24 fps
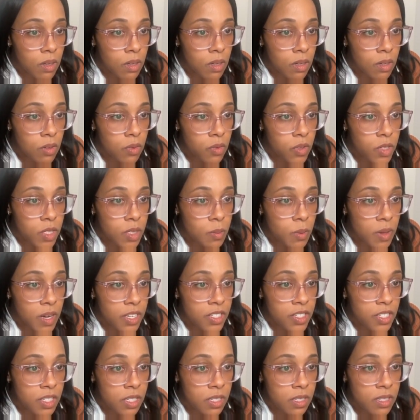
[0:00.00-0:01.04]

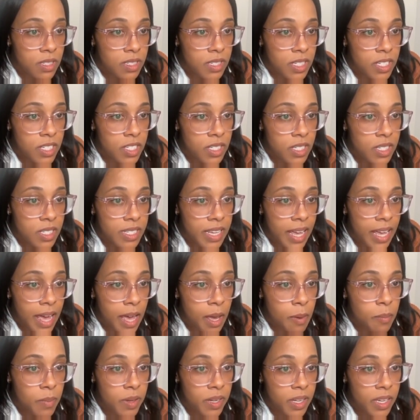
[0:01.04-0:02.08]
Response generalization is
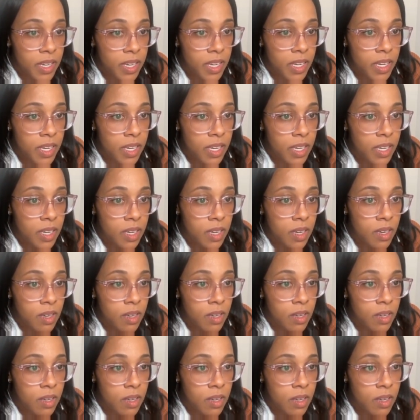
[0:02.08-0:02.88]
happening.